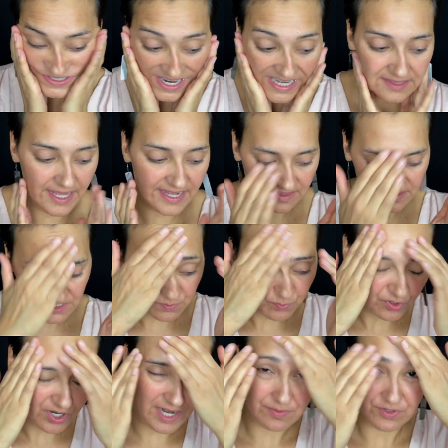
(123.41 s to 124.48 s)
I like this
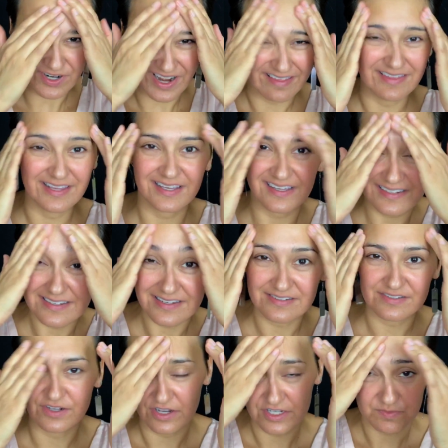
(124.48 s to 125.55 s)
primer. I think it
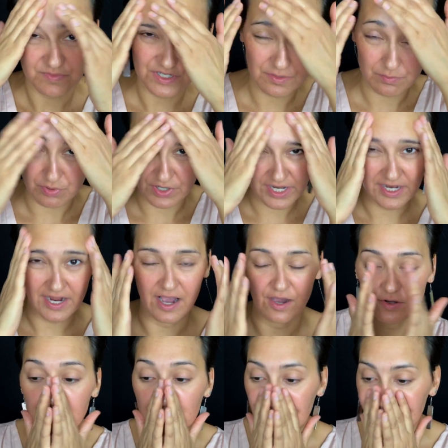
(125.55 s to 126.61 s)
does cause me to break
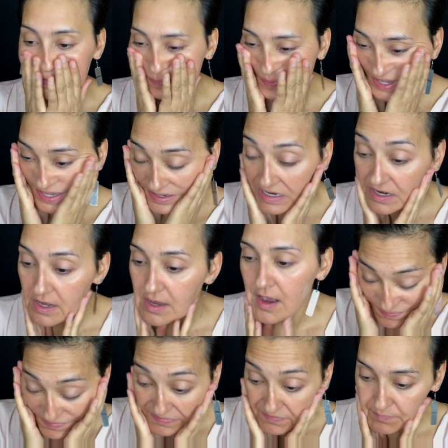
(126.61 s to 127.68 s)
out a little bit,
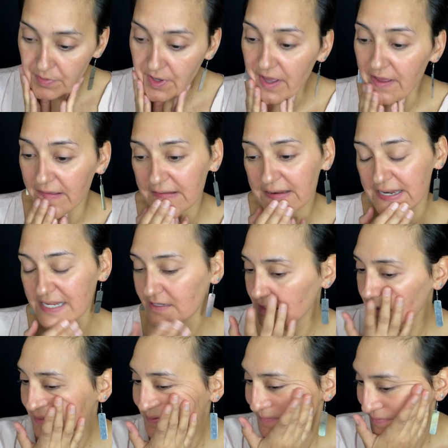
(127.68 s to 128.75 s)
but
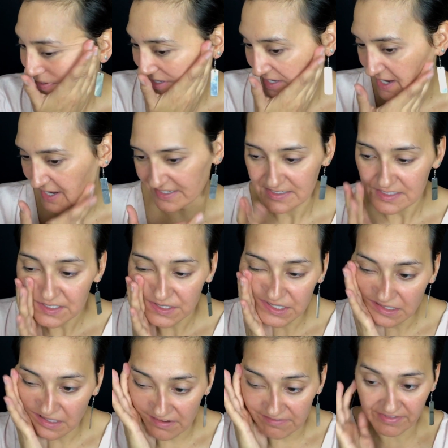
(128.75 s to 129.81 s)
I still
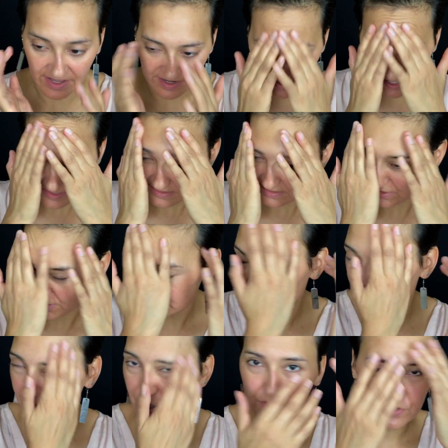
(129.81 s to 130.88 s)
love that nice
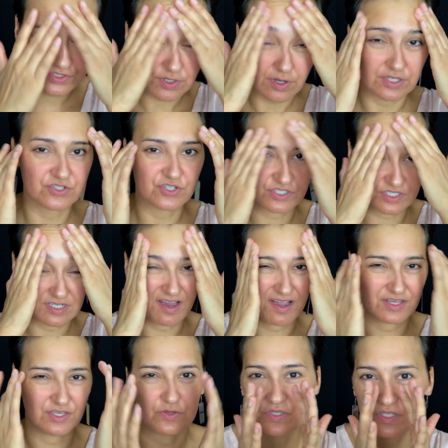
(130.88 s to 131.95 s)
glow, so I'll just
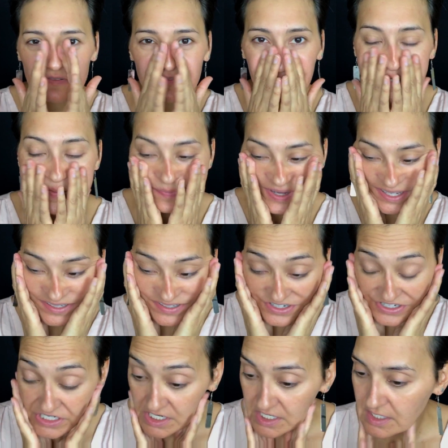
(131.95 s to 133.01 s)
not use it very
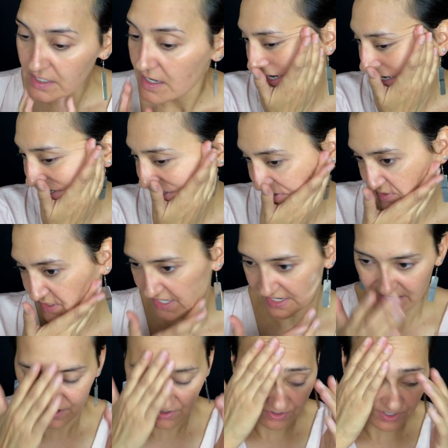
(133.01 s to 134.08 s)
much. I do
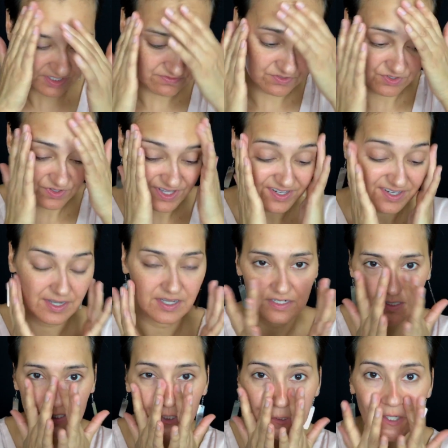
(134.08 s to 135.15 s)
like how it gives you that
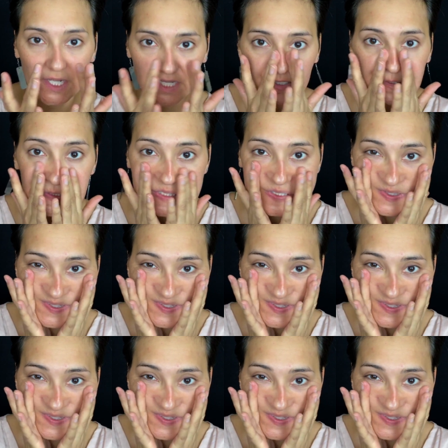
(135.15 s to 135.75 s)
kind of nice